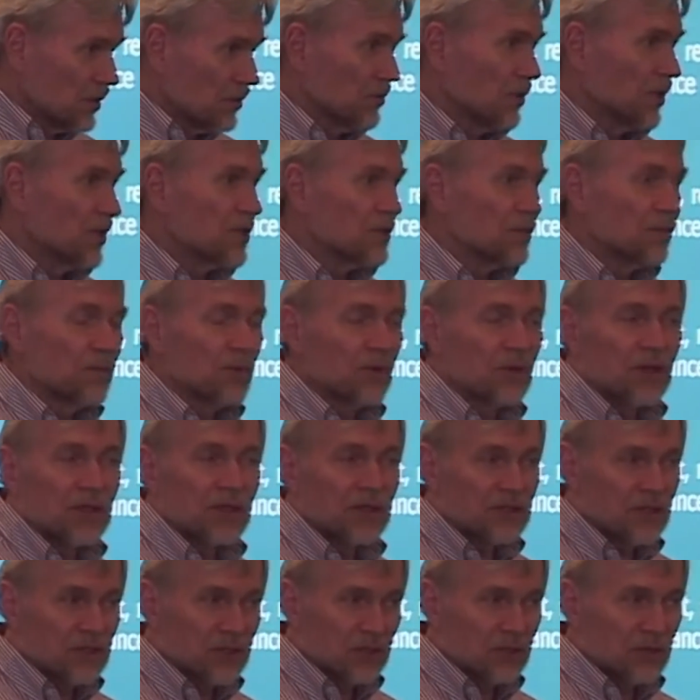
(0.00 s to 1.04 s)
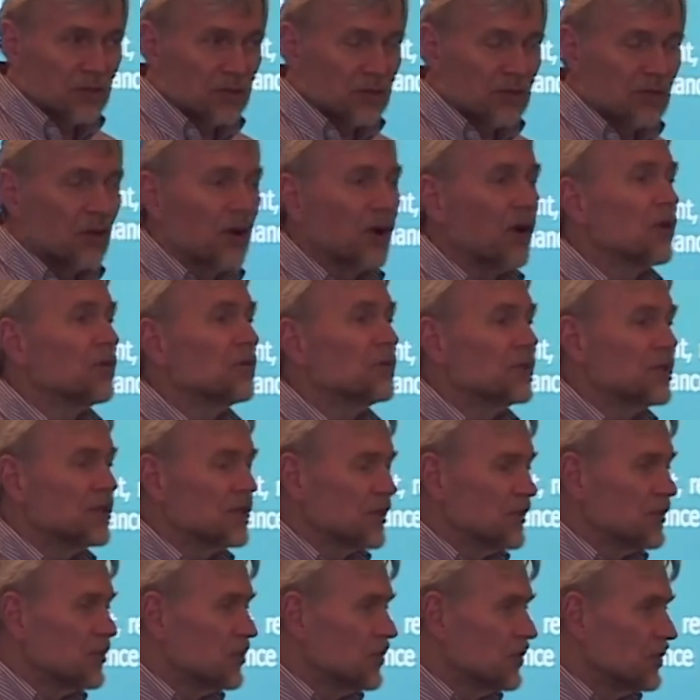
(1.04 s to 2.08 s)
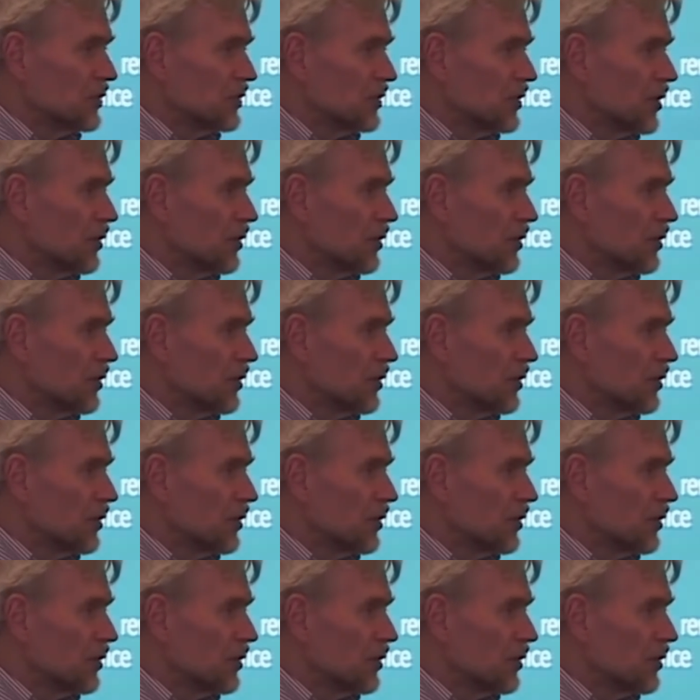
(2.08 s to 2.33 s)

and once born a Jew, always a Jew,